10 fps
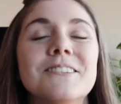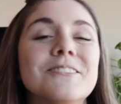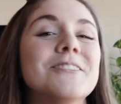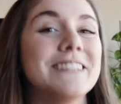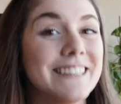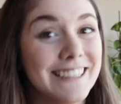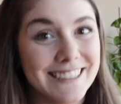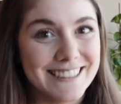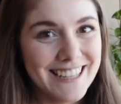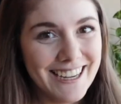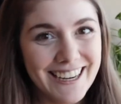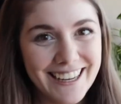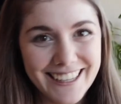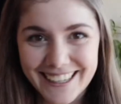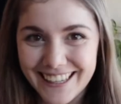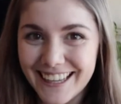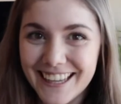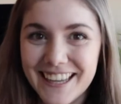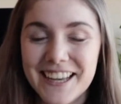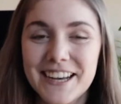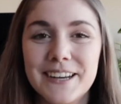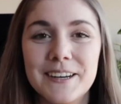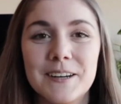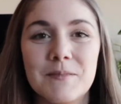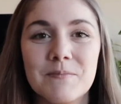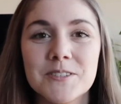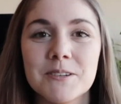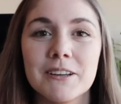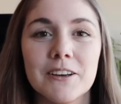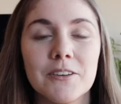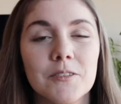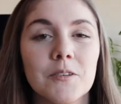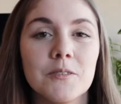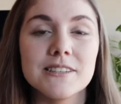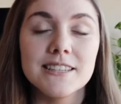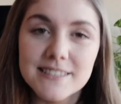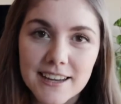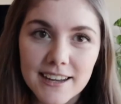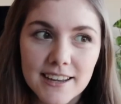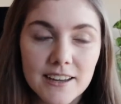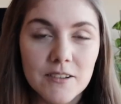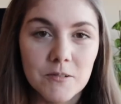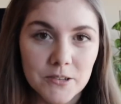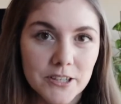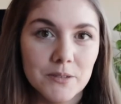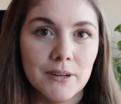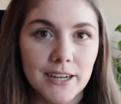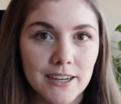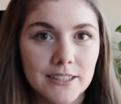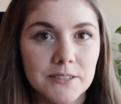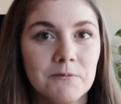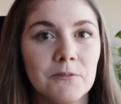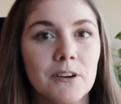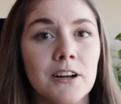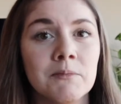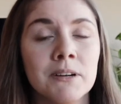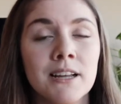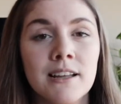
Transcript: really excited. So I'm going to go through the seeds I ordered, where I got them from,